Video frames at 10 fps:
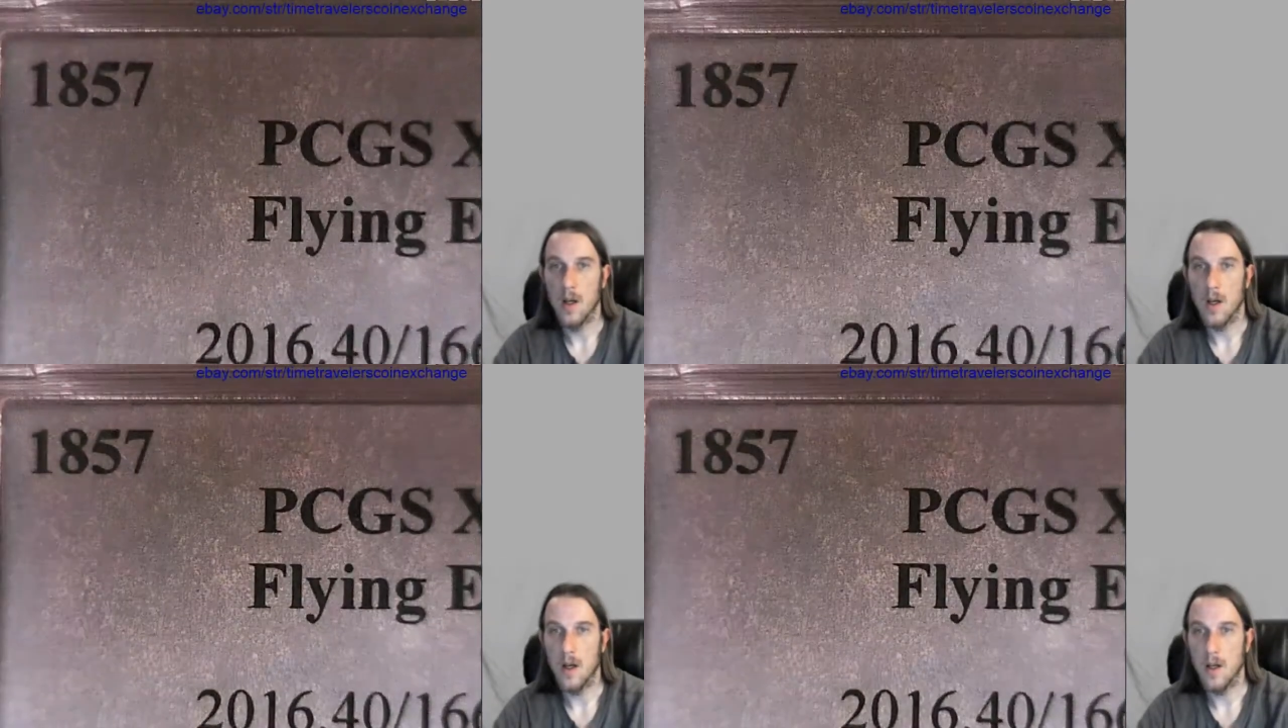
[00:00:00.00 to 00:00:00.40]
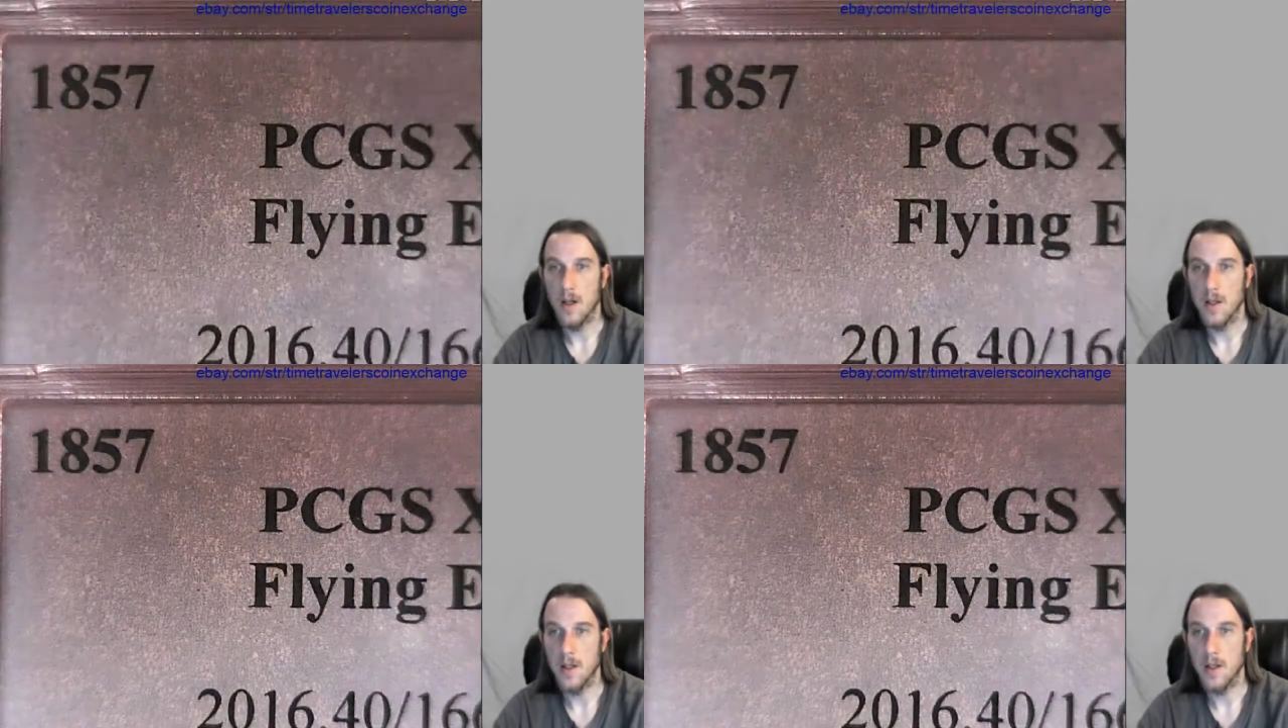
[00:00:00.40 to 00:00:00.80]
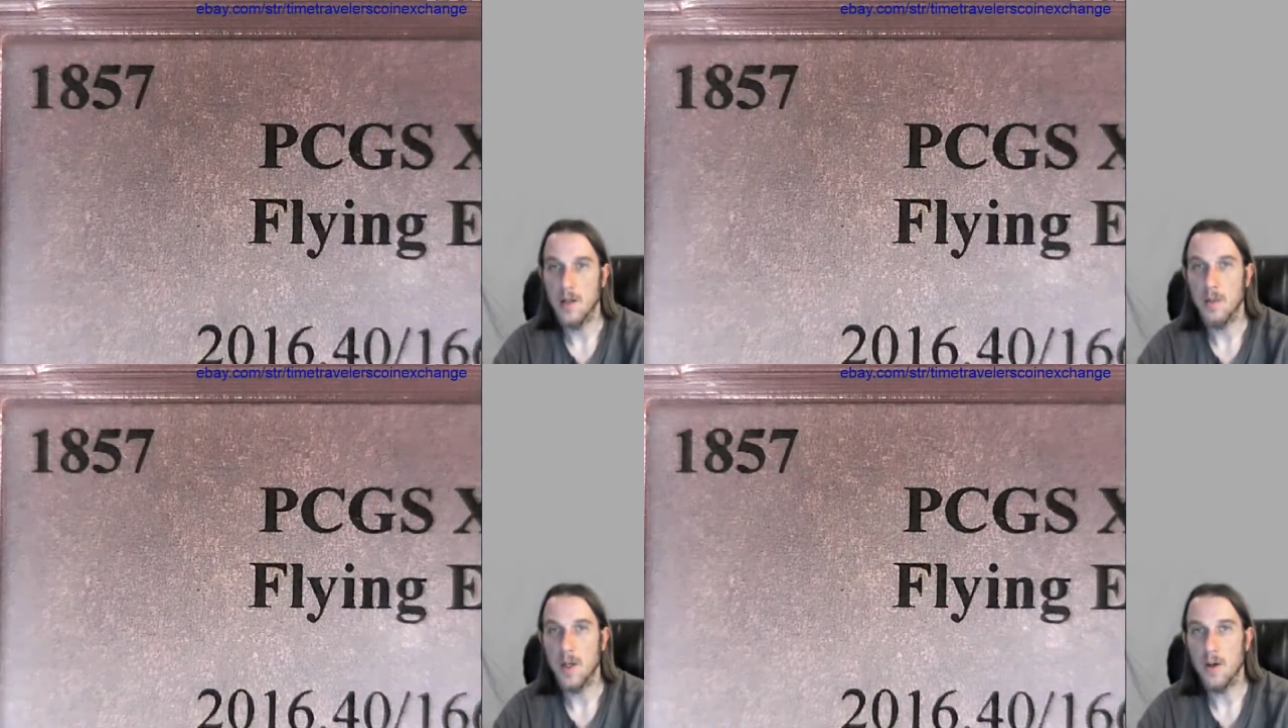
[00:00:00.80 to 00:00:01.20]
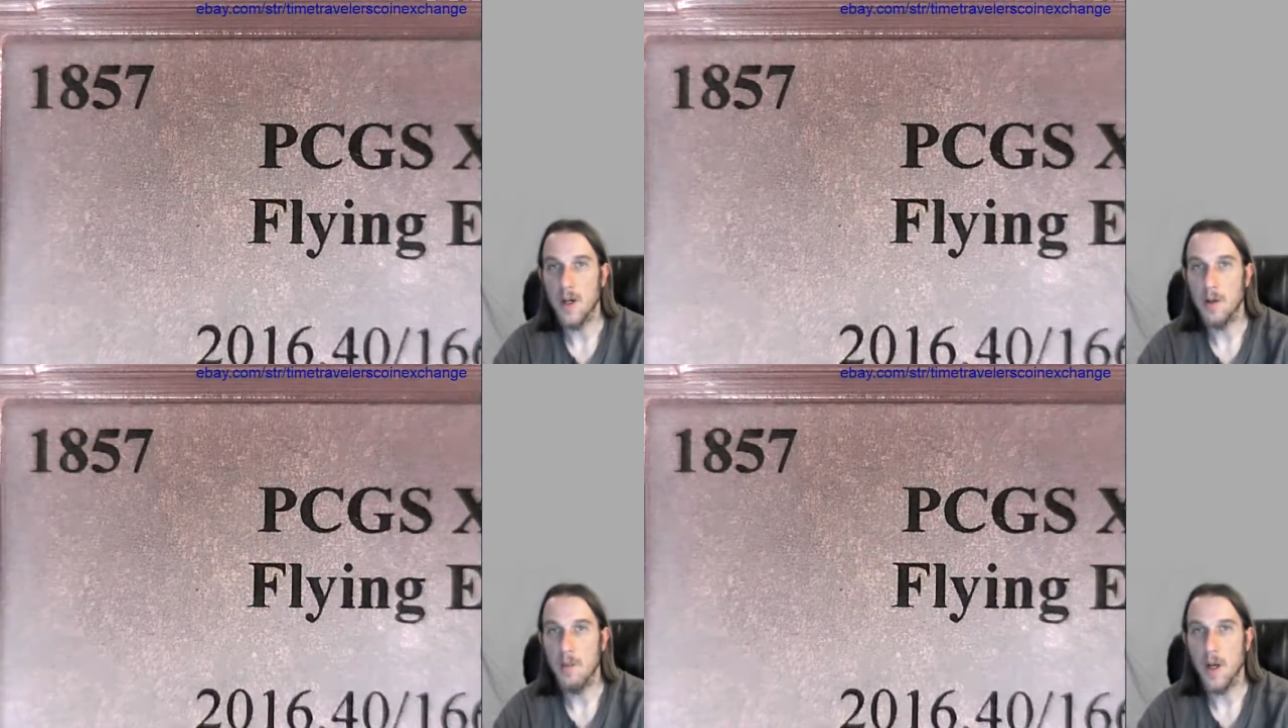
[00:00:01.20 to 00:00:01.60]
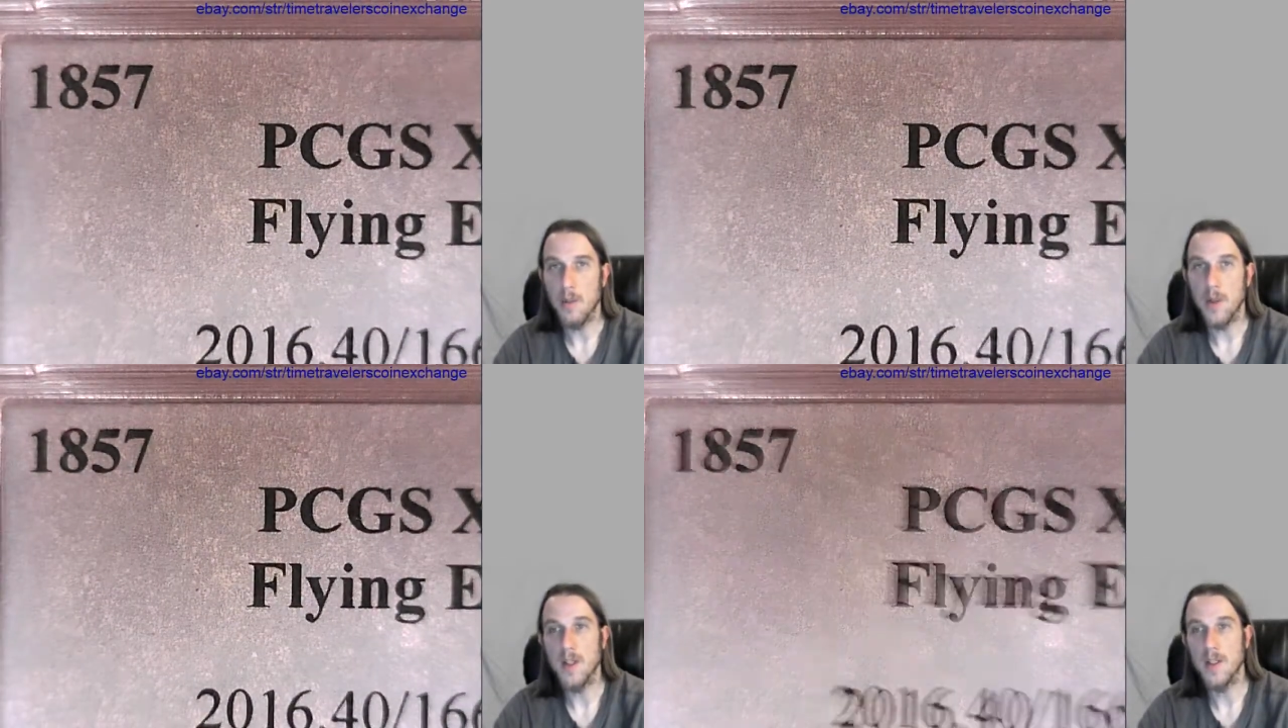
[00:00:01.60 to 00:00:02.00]
and it has been graded by
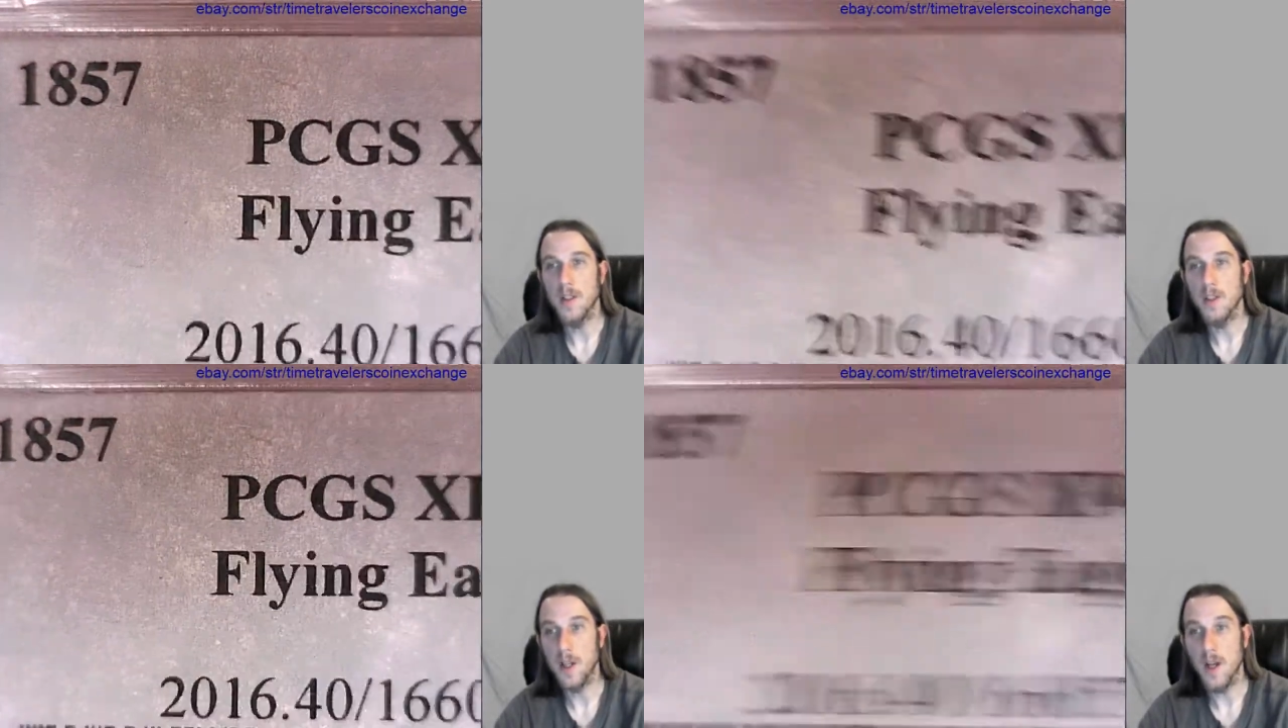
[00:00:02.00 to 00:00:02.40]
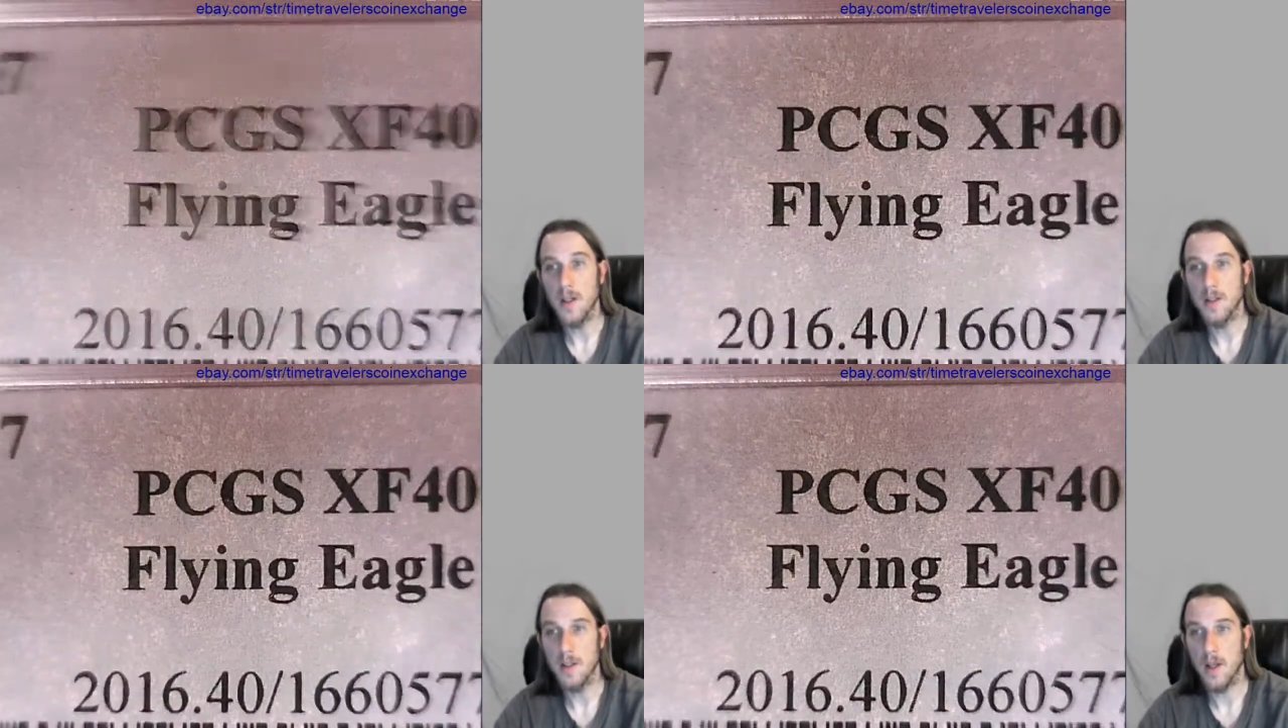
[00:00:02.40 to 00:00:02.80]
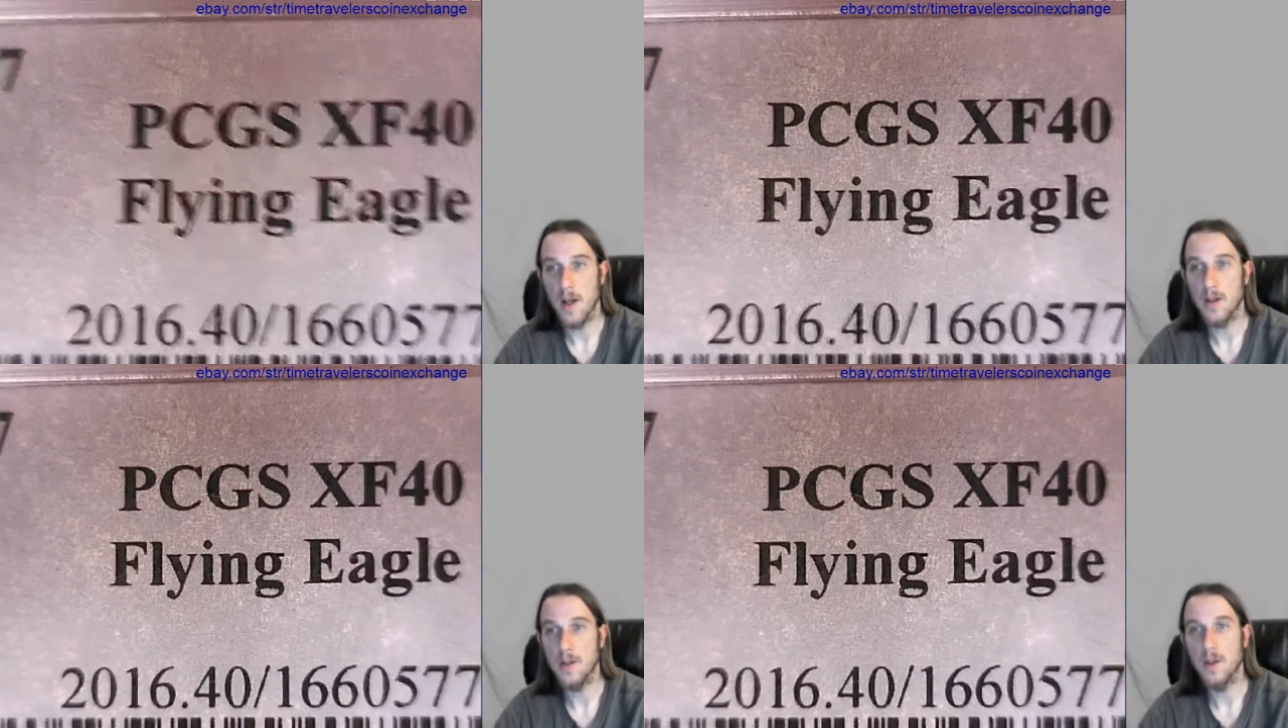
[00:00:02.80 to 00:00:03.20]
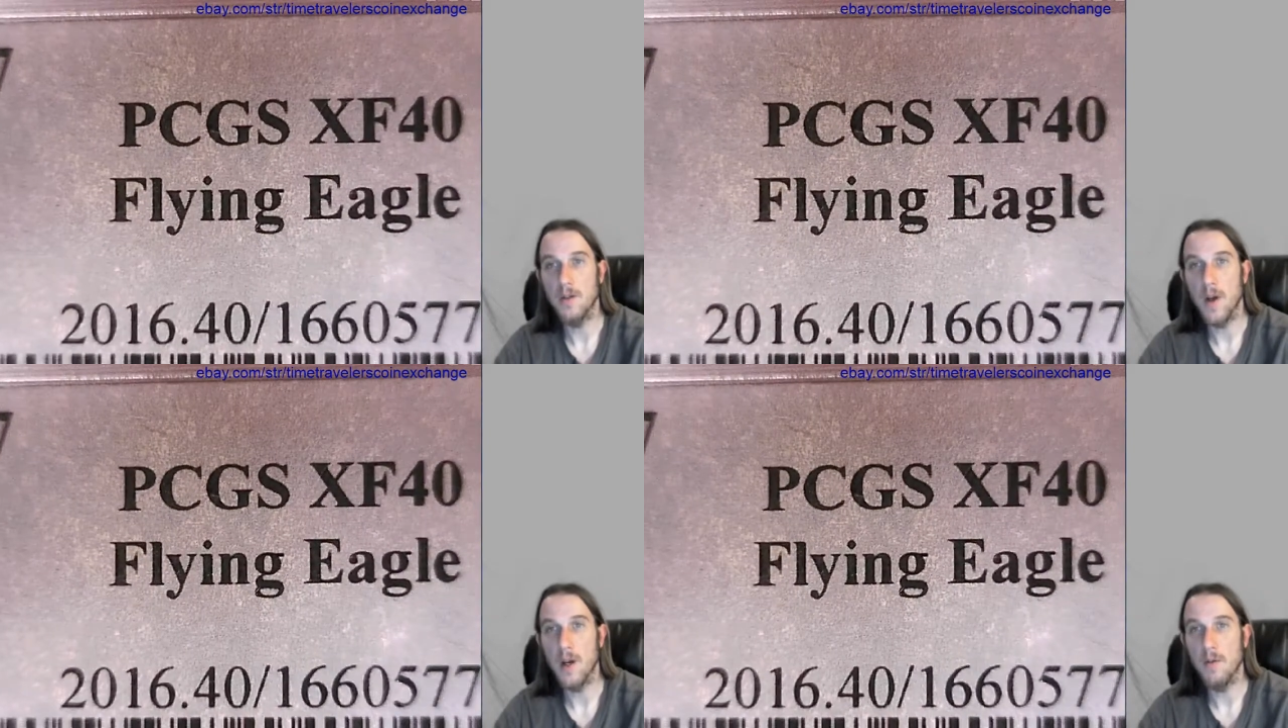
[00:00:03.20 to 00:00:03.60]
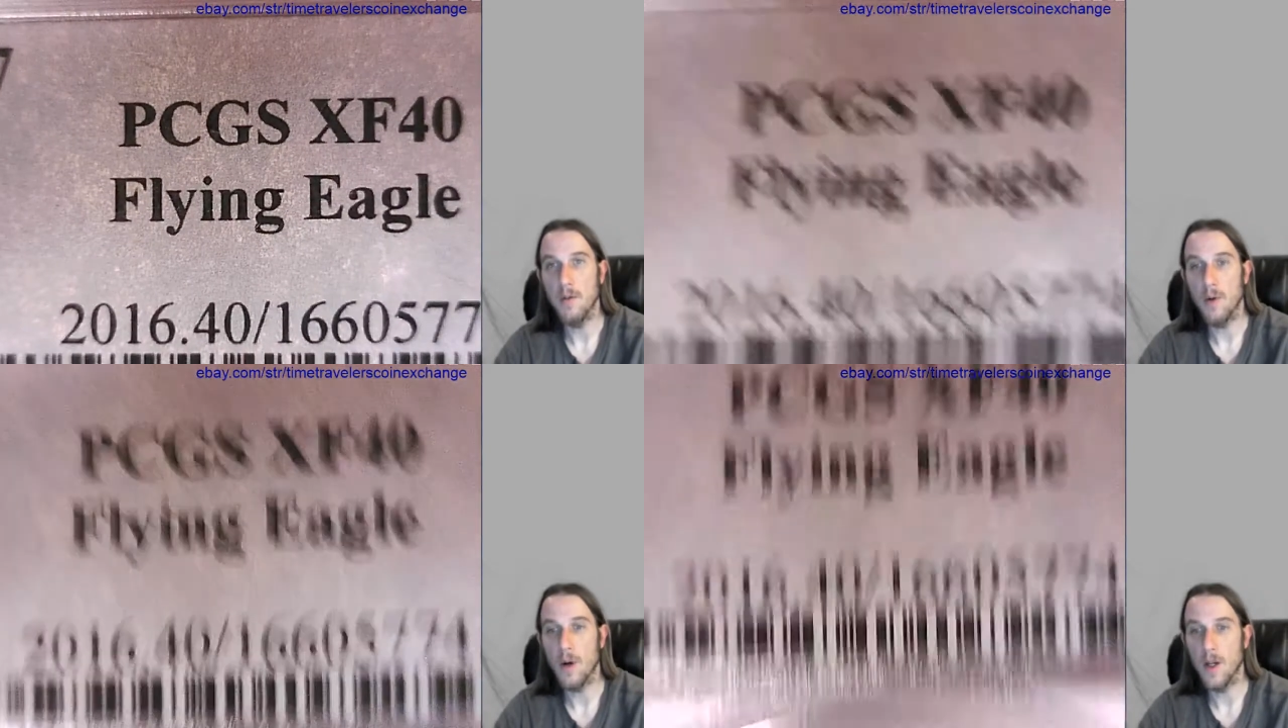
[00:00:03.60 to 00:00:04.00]
PCGS extra fine
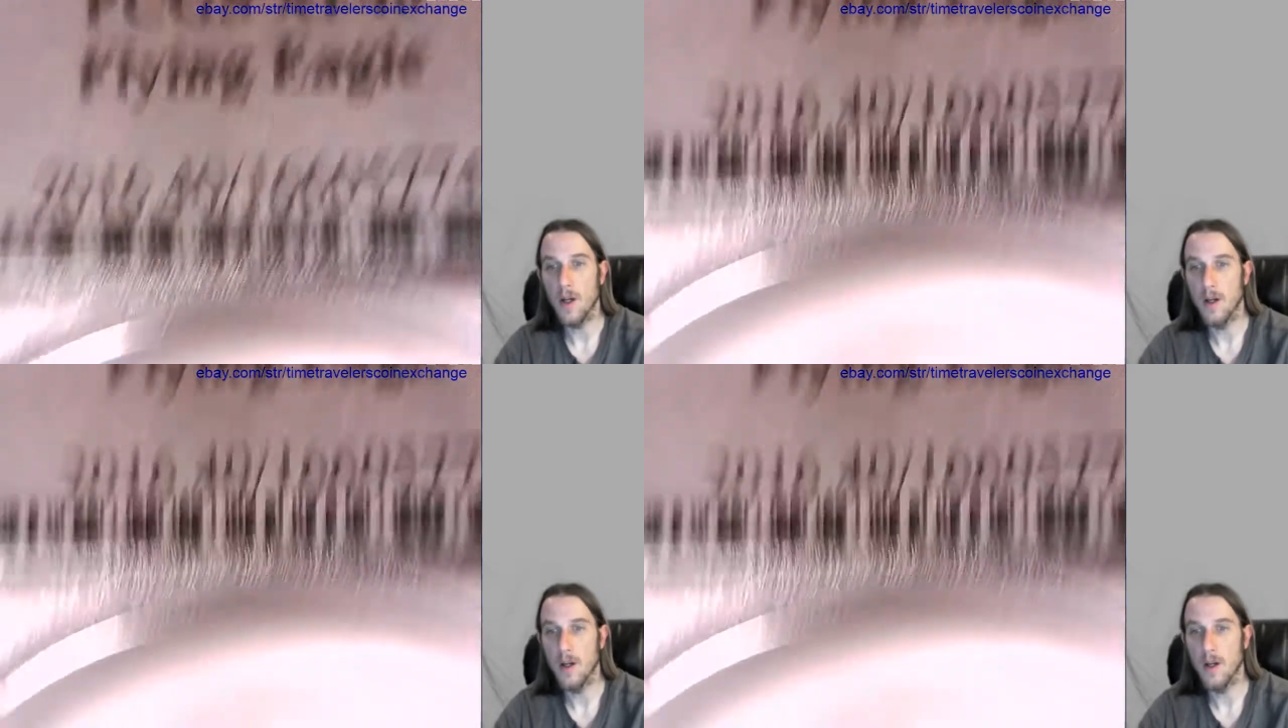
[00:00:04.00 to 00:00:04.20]
40.